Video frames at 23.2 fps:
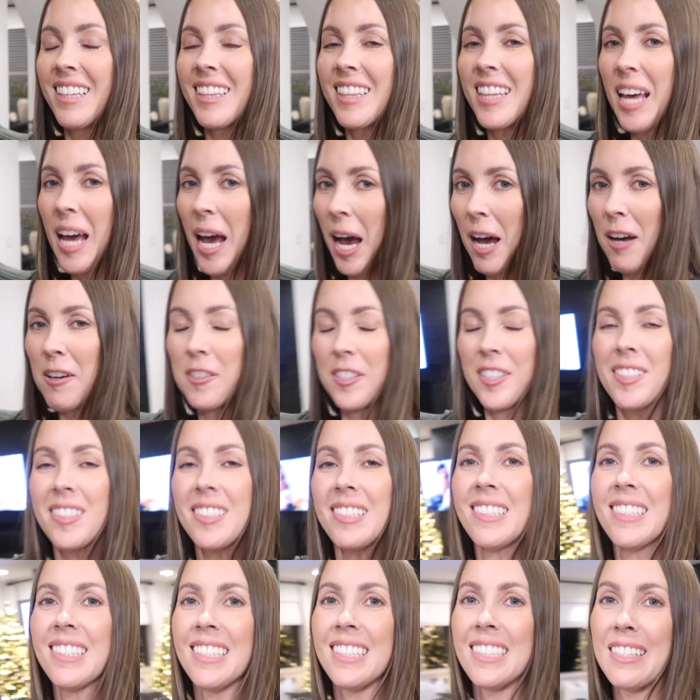The
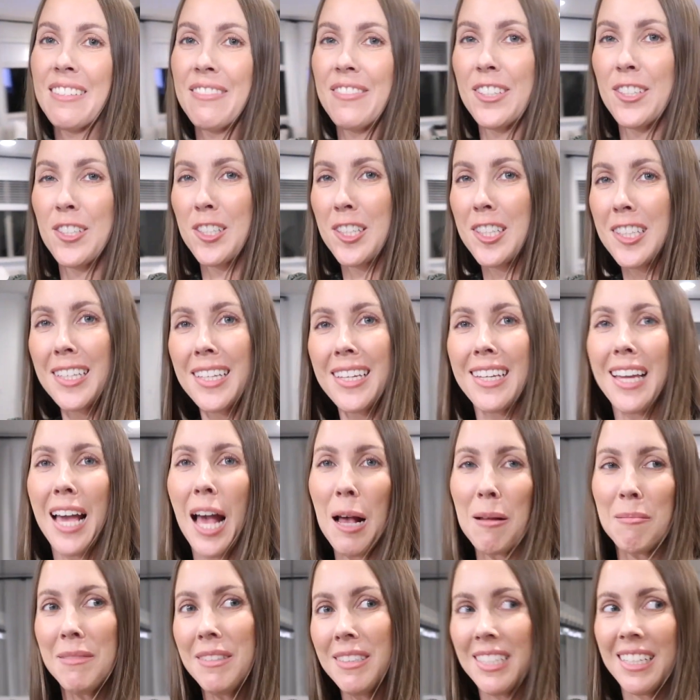house is officially
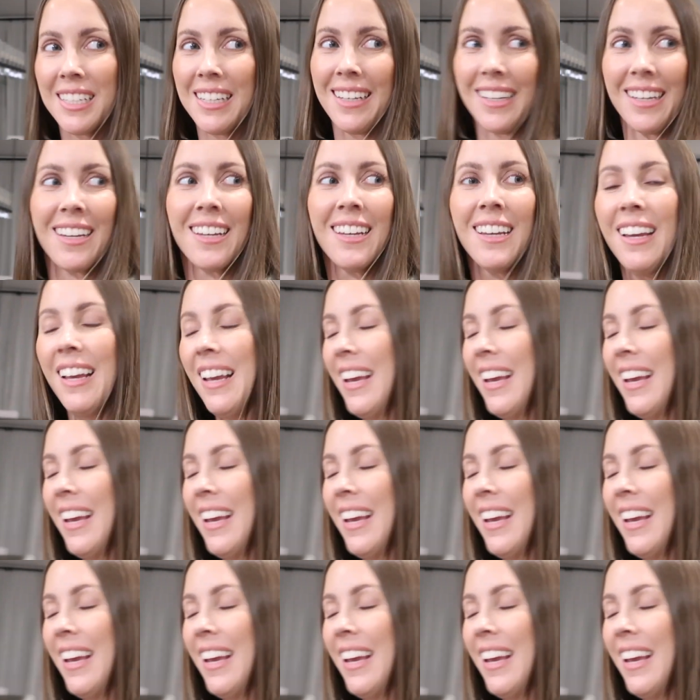empty.